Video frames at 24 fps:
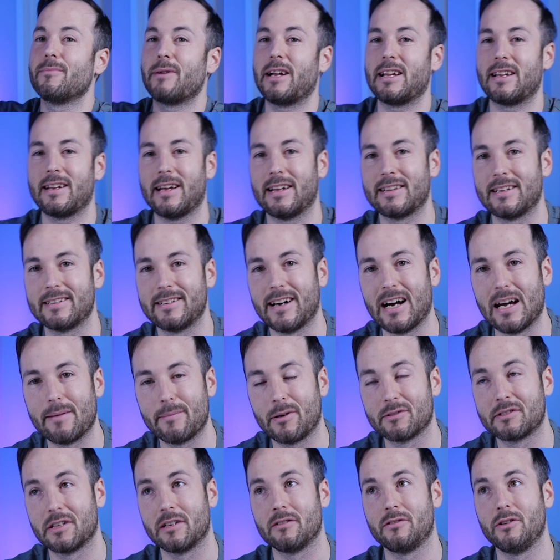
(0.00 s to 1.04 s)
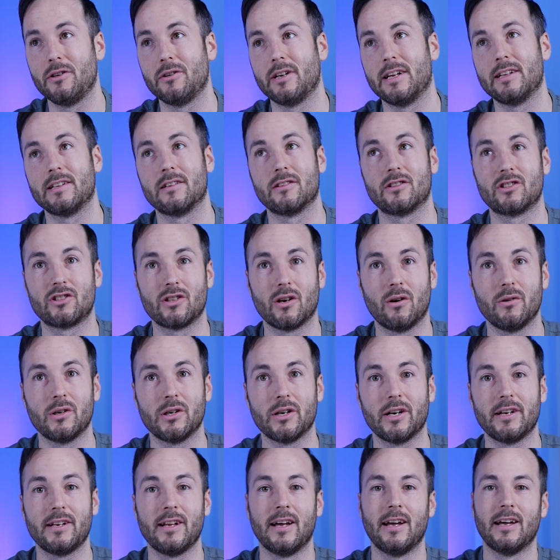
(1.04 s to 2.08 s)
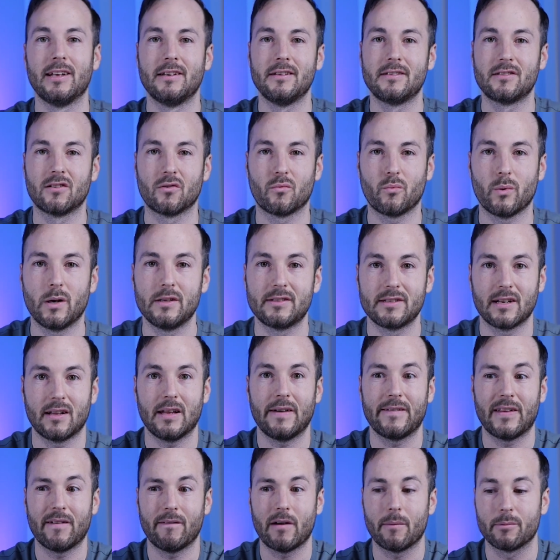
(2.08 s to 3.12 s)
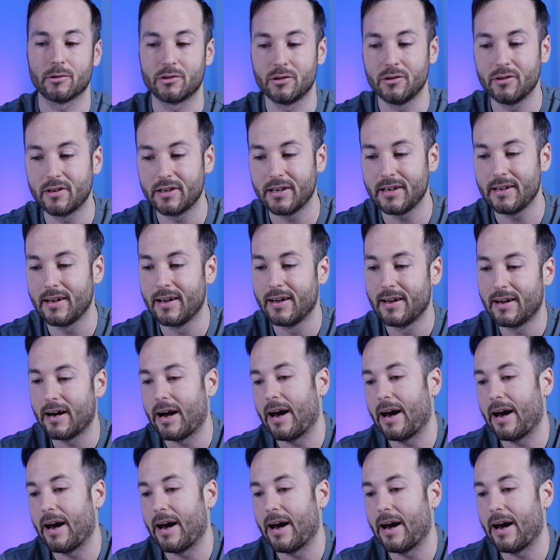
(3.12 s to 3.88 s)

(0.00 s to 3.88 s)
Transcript: But at the time I was like, dude, it is so good. This is a once in a lifetime opportunity.